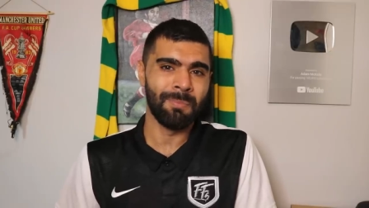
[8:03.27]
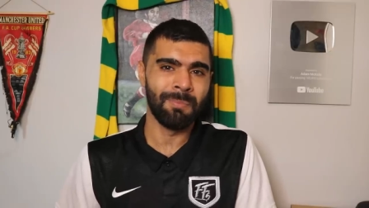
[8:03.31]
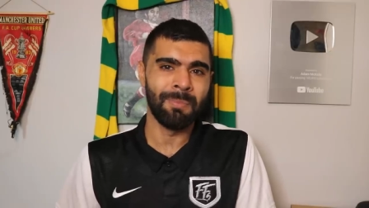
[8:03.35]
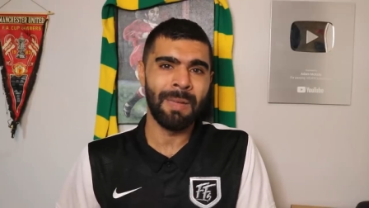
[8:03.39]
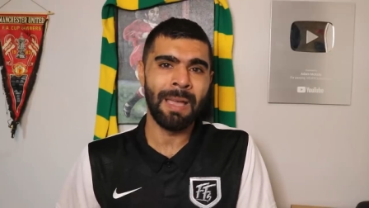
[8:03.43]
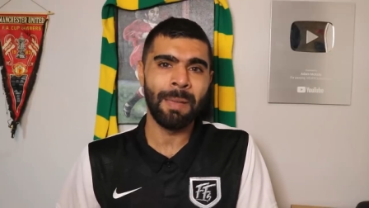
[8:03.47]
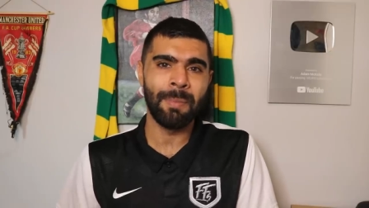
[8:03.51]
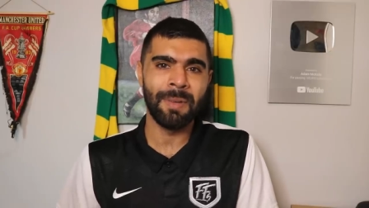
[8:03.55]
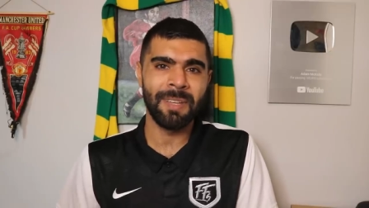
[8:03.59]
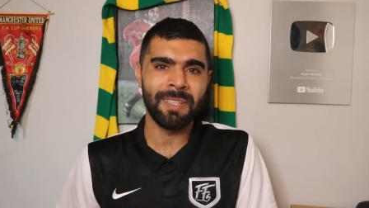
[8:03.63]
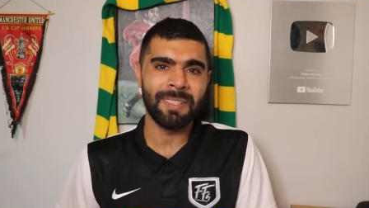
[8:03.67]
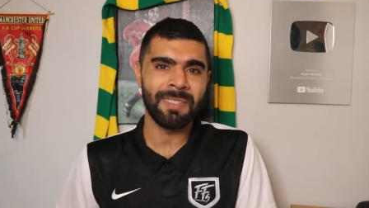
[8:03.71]

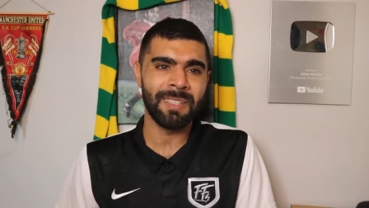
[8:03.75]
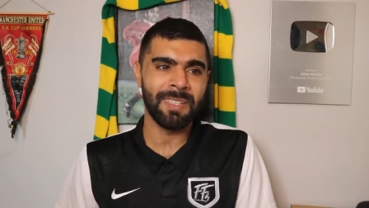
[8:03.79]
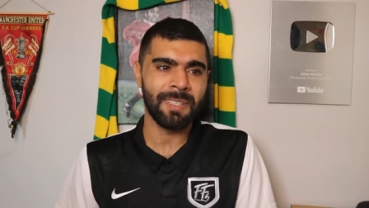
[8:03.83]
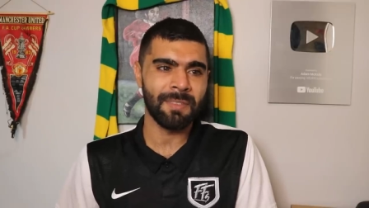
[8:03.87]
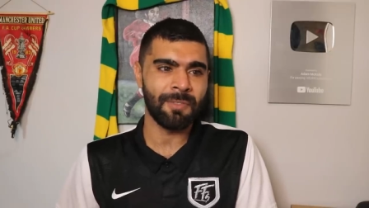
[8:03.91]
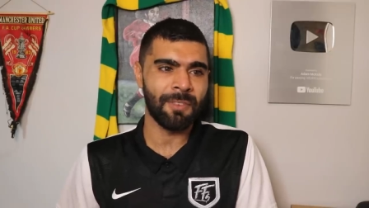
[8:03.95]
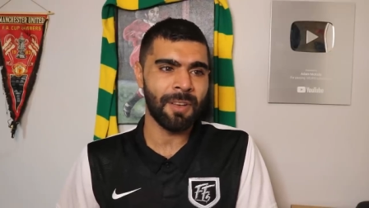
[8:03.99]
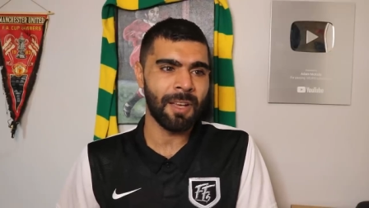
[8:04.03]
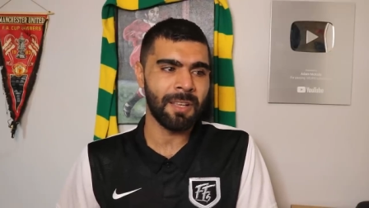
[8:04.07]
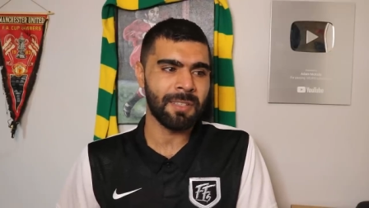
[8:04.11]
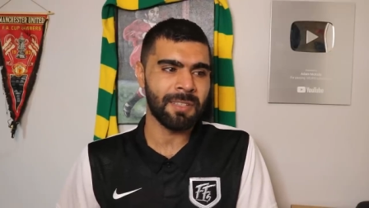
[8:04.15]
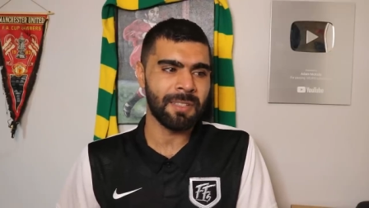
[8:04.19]
maybe the six,
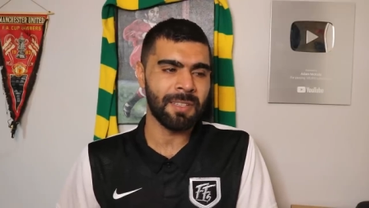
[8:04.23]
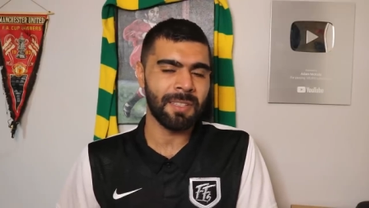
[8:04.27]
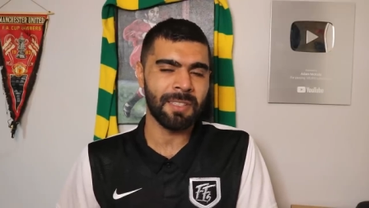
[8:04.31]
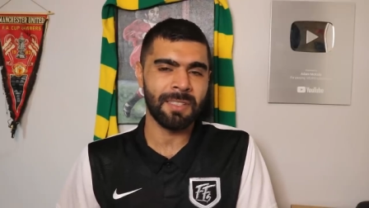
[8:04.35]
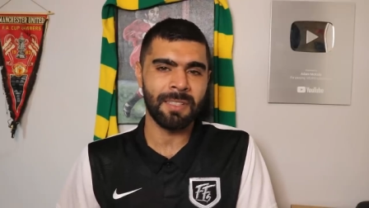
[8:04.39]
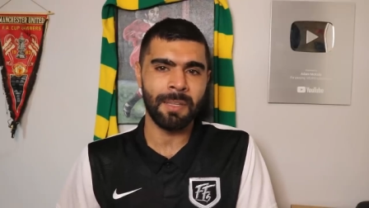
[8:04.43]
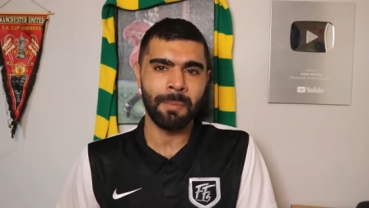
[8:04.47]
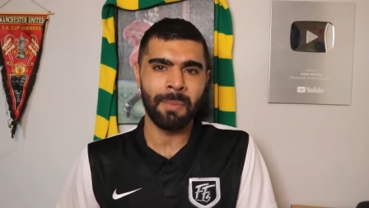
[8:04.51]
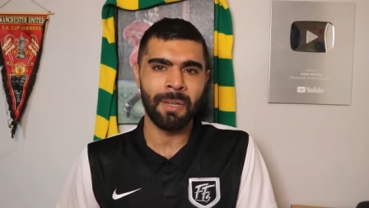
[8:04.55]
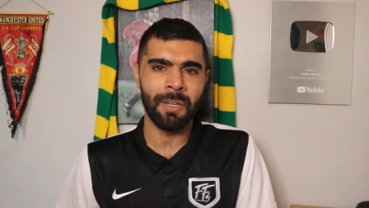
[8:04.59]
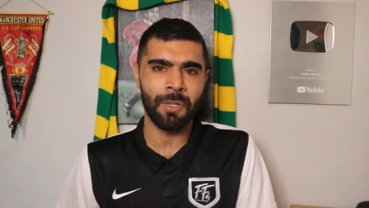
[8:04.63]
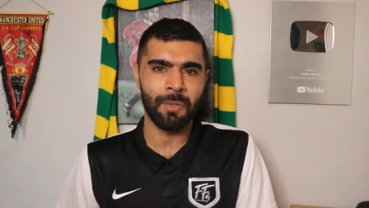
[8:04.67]
first
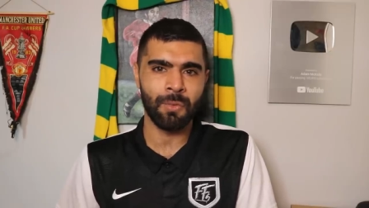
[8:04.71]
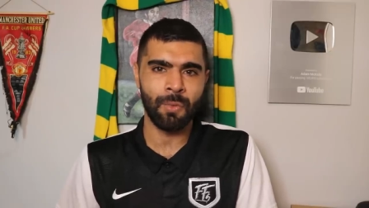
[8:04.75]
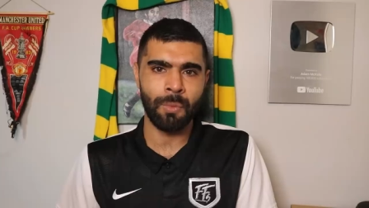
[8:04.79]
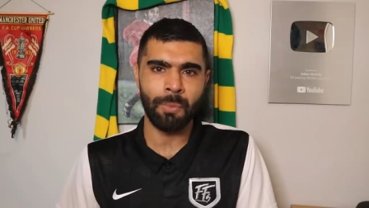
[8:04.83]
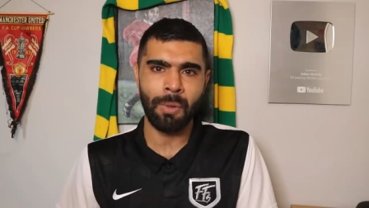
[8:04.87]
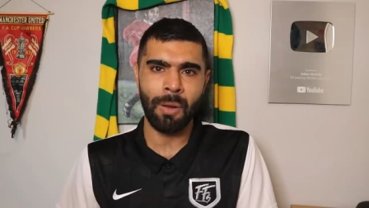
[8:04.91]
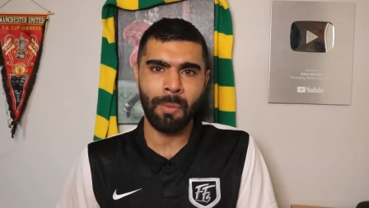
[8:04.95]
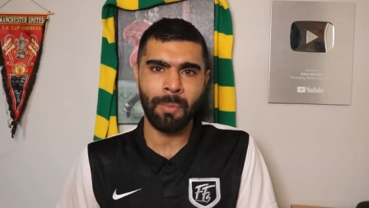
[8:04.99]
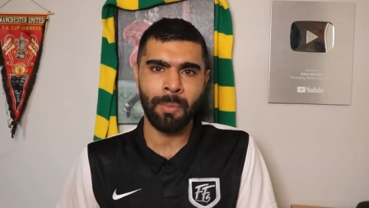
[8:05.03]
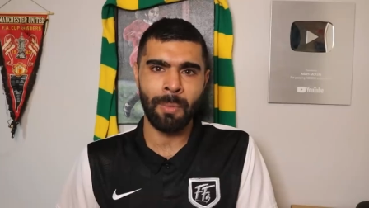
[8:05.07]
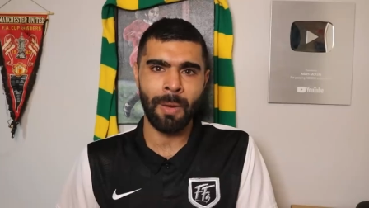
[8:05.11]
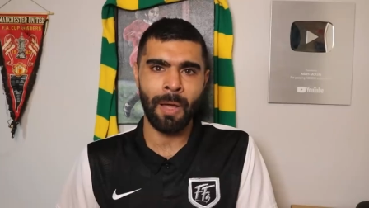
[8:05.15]
60 minutes were
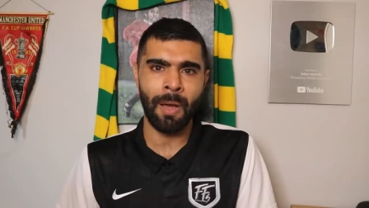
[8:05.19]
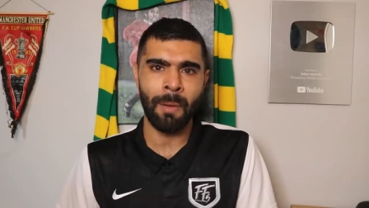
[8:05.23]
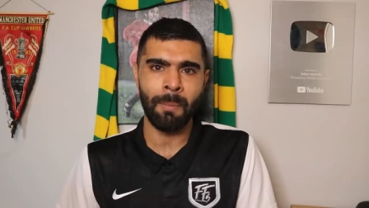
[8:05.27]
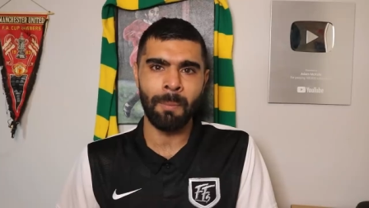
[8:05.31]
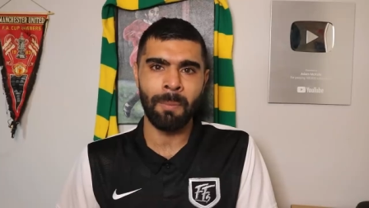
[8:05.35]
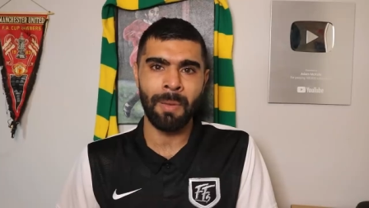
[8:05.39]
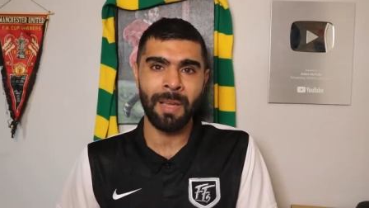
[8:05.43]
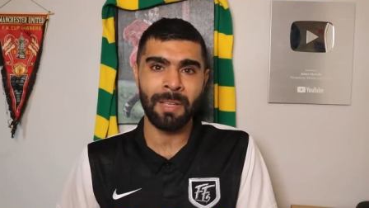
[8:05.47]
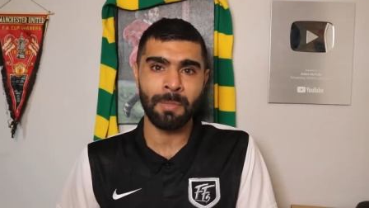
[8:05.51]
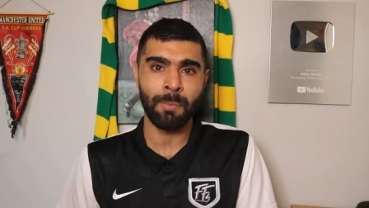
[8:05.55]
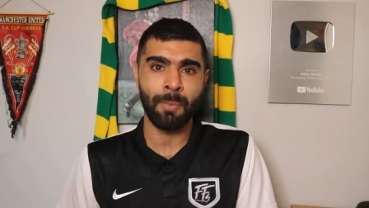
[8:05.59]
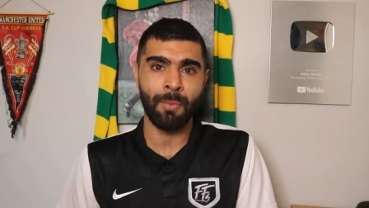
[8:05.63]
probably our
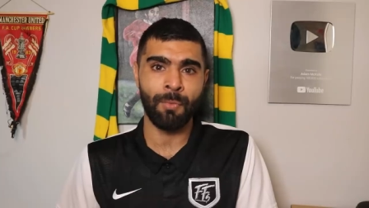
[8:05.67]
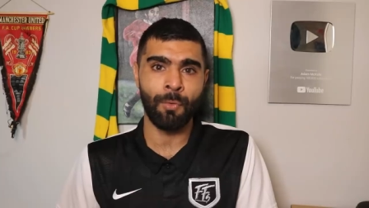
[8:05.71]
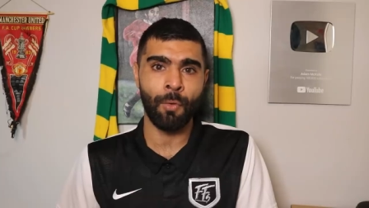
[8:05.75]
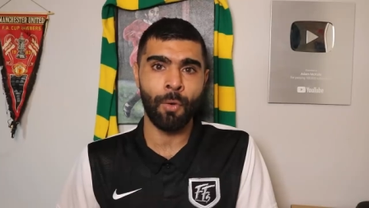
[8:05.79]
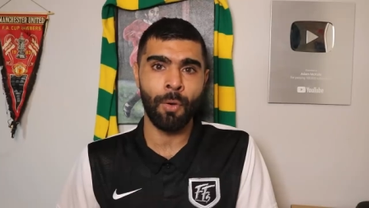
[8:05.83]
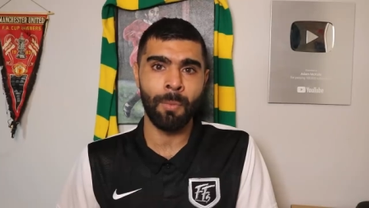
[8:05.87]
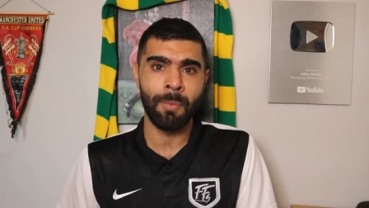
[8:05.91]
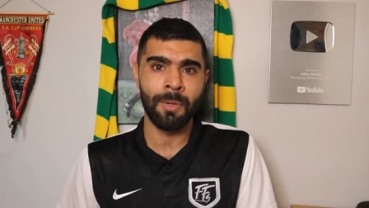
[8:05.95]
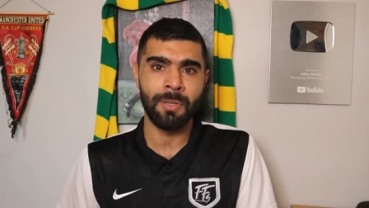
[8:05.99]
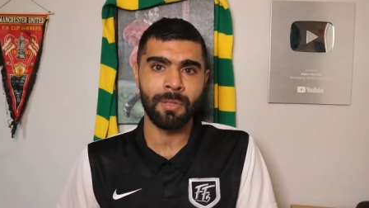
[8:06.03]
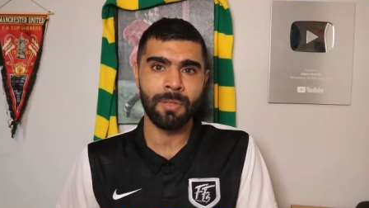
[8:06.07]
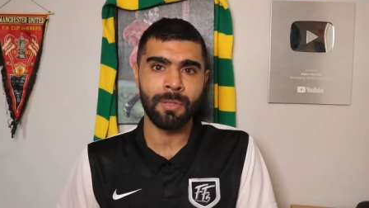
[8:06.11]
best
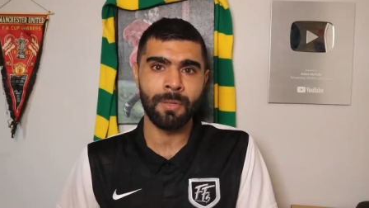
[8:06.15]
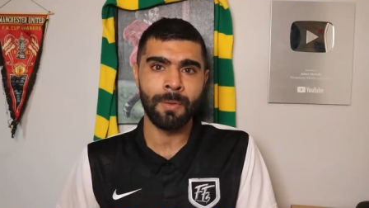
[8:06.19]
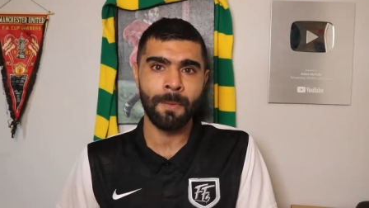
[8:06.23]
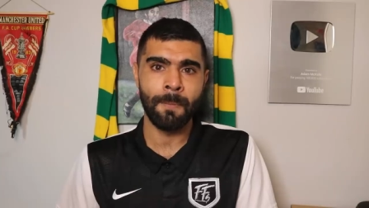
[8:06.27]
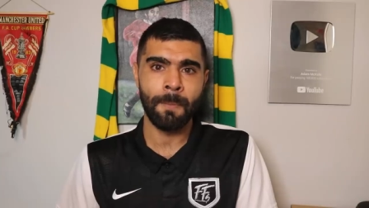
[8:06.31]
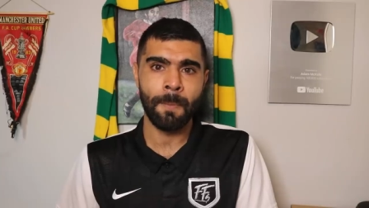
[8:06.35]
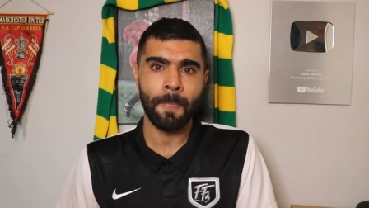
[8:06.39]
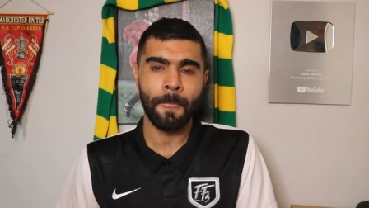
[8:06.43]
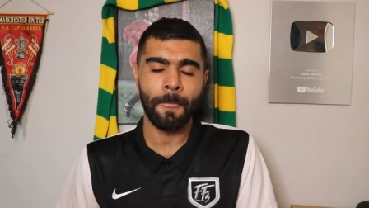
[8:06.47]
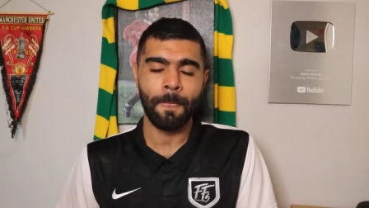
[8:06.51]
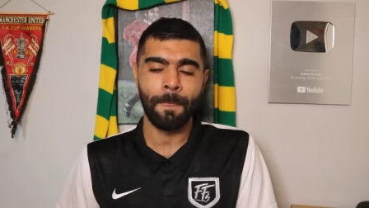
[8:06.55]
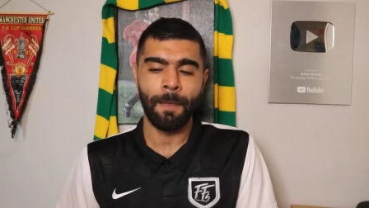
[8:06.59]
performance
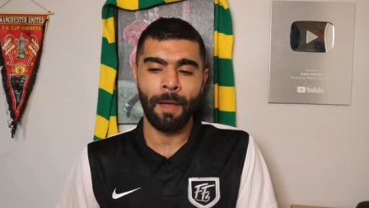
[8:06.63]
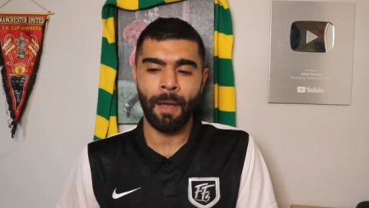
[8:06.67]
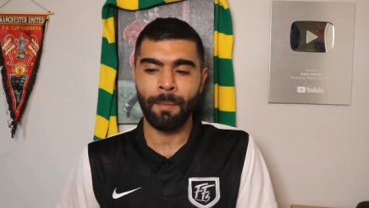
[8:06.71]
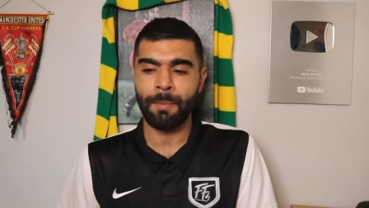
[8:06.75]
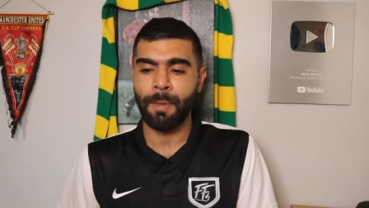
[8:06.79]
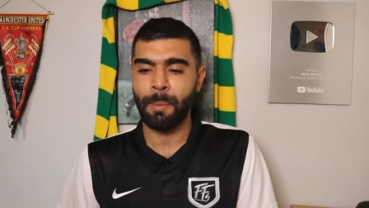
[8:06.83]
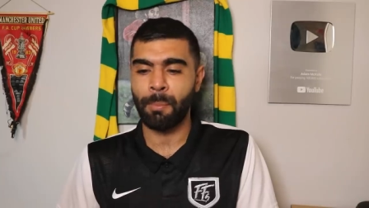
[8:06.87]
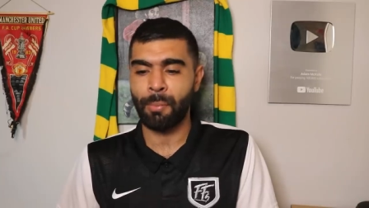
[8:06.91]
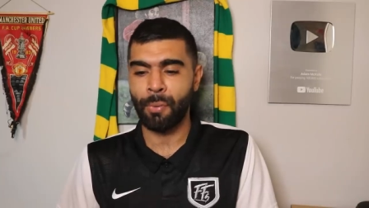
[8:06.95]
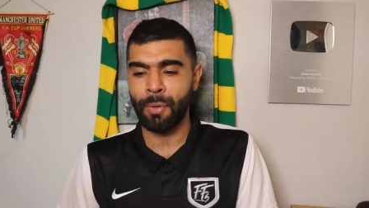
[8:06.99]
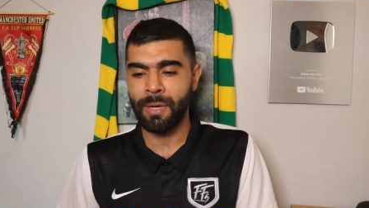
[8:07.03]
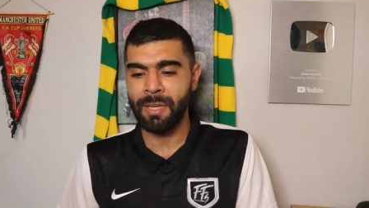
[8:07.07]
of
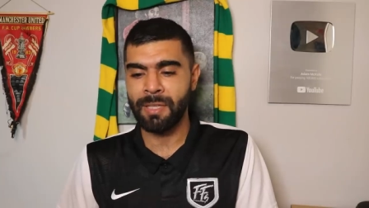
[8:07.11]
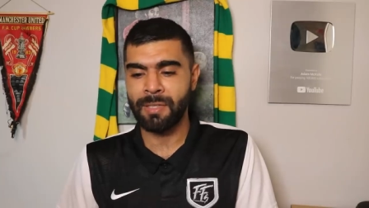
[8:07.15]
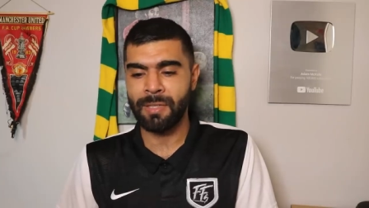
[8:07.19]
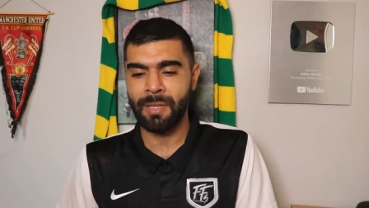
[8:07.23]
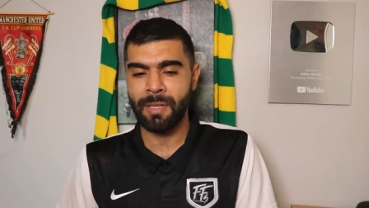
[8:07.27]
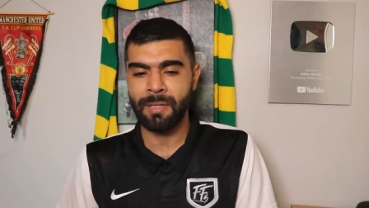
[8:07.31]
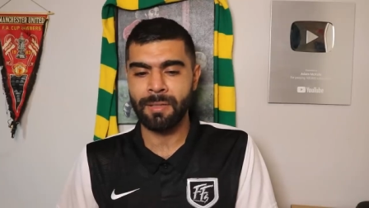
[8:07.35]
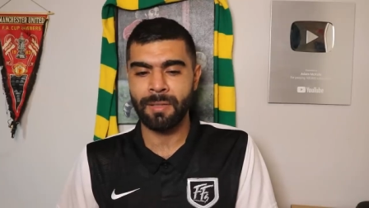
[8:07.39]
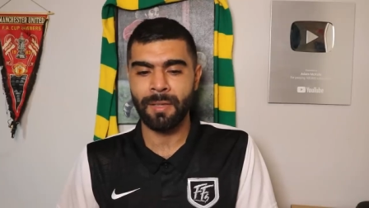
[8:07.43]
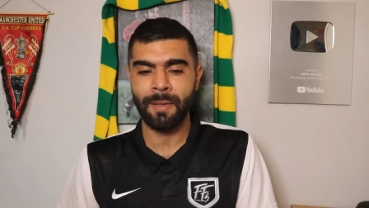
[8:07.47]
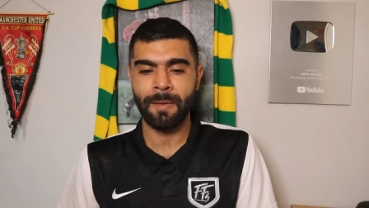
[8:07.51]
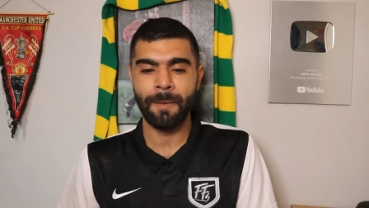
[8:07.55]
the
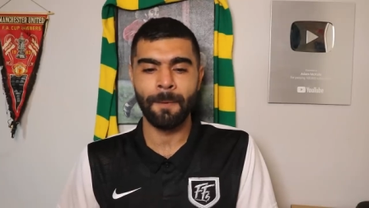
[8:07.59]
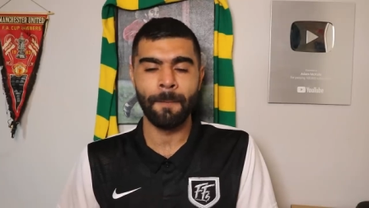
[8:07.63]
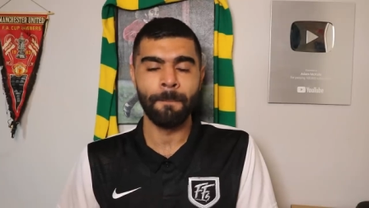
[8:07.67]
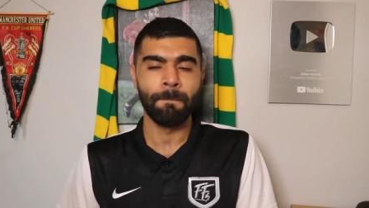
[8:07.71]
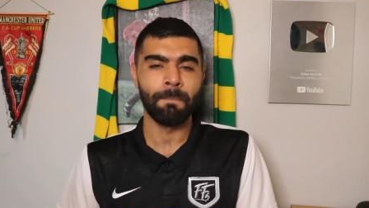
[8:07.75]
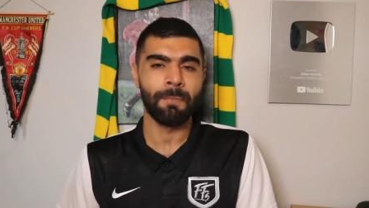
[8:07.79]
pre-season.